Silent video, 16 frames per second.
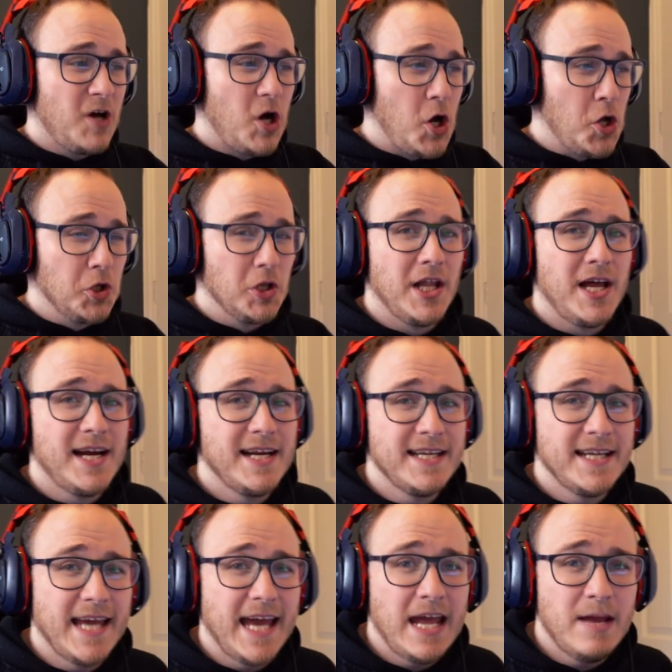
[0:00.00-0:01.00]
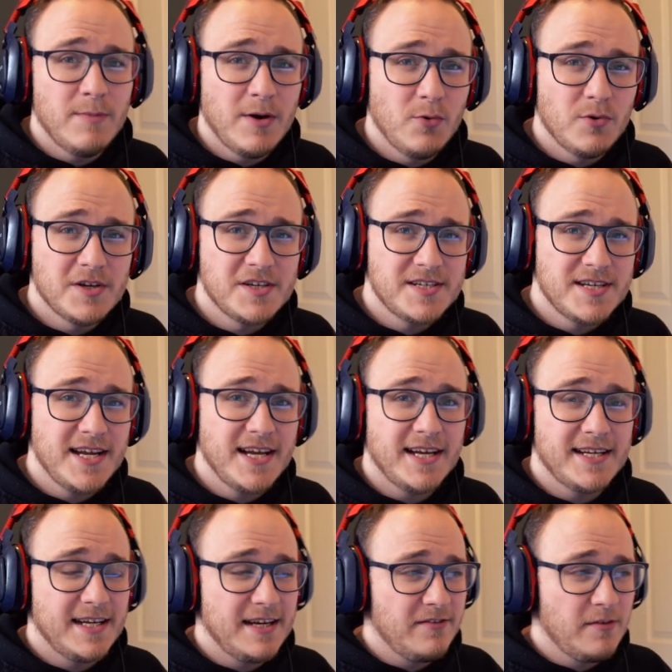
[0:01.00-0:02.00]
online game, I want to say.
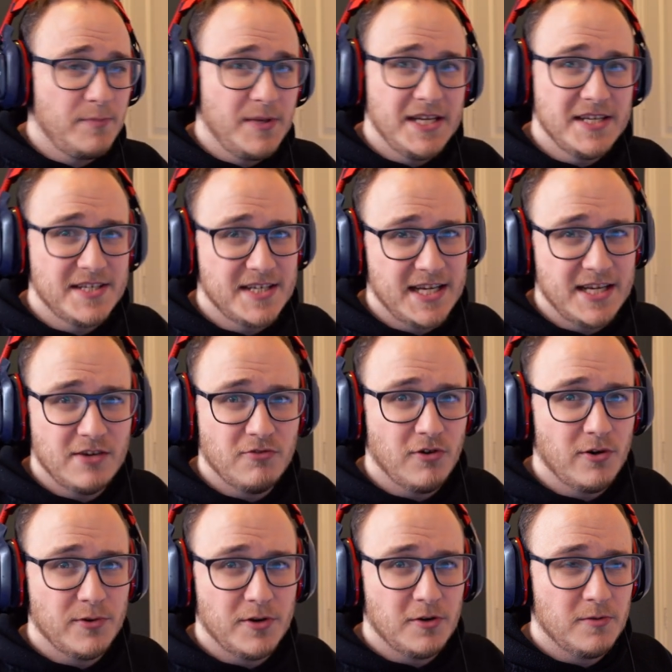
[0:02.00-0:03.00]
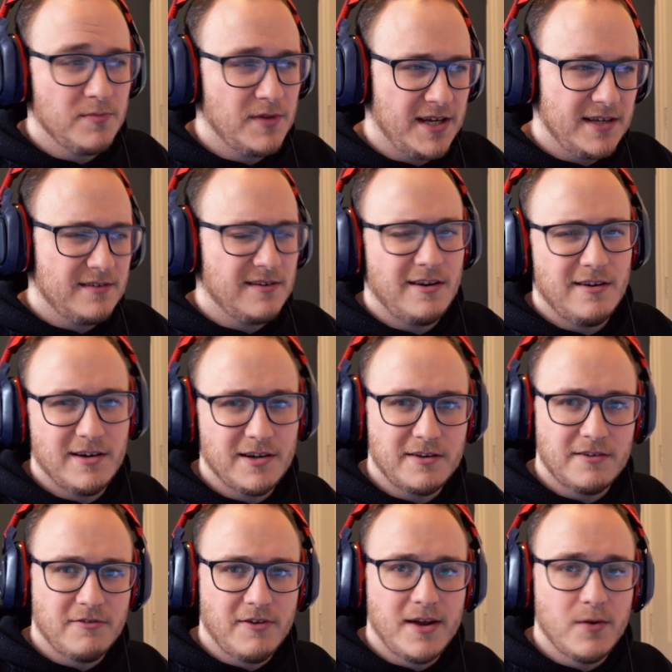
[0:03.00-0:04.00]
I didn't have a PC growing up, like not a
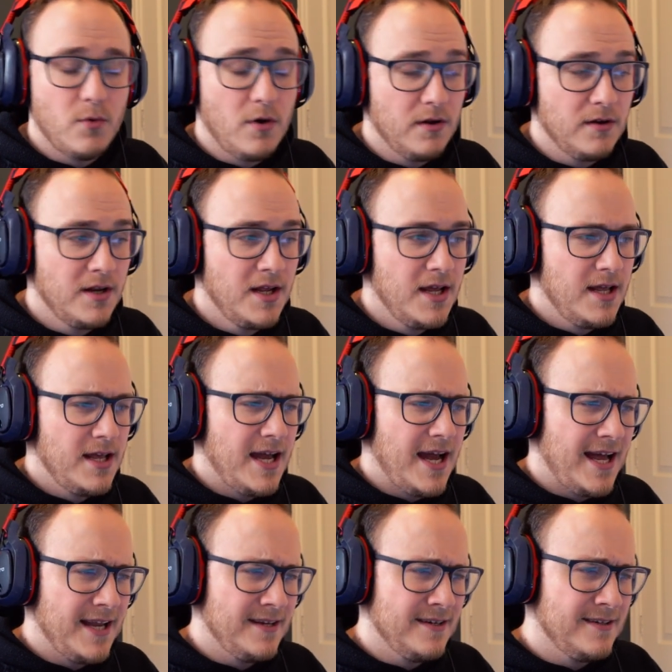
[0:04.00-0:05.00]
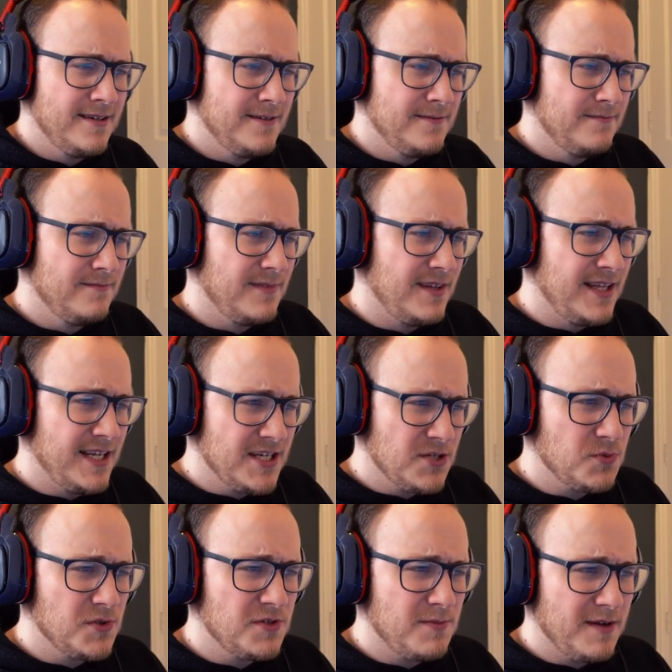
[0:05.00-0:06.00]
great one. And this
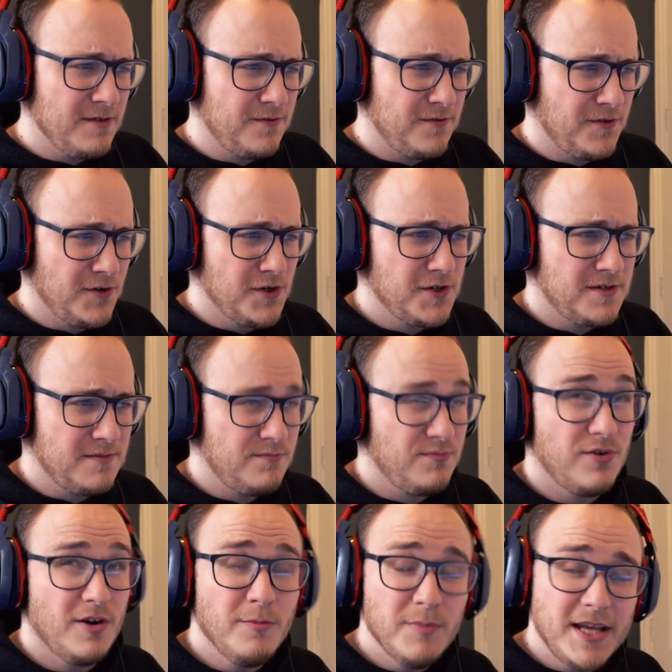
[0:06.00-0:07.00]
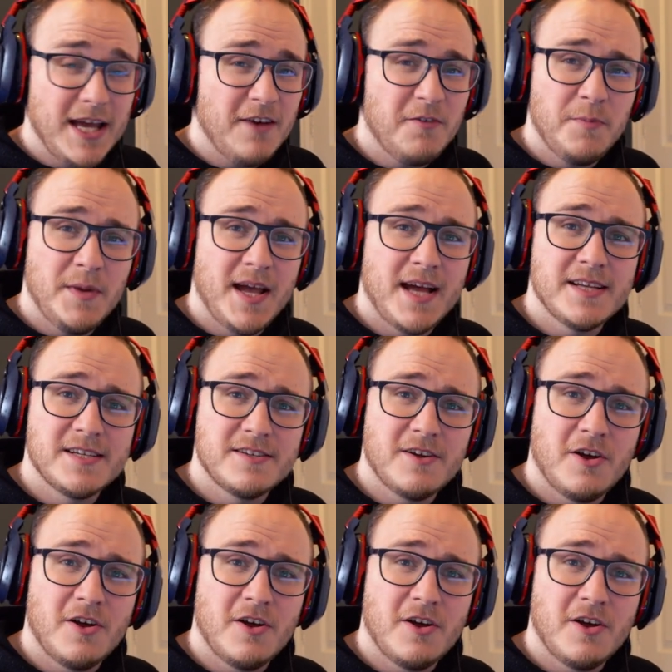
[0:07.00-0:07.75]
was my first, probably FPS